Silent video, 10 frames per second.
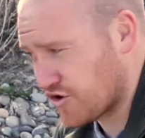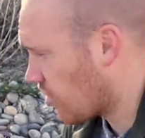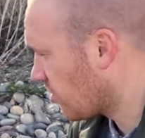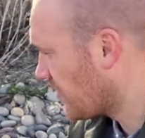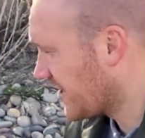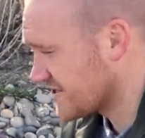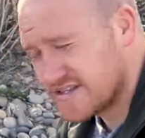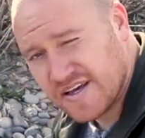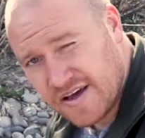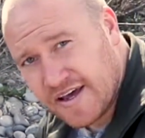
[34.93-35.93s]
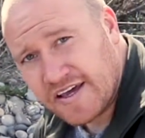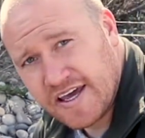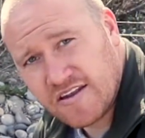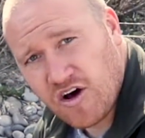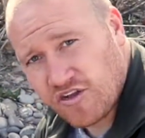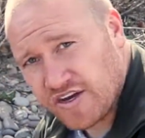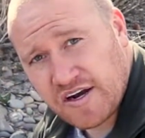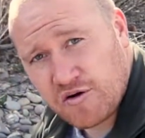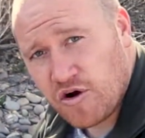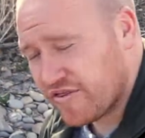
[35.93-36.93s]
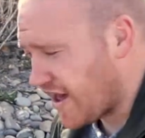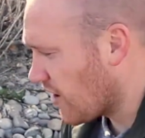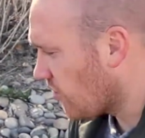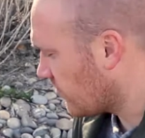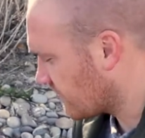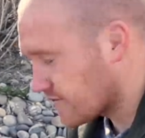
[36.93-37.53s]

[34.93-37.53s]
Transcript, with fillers: your garden beds, getting all the dead growth out,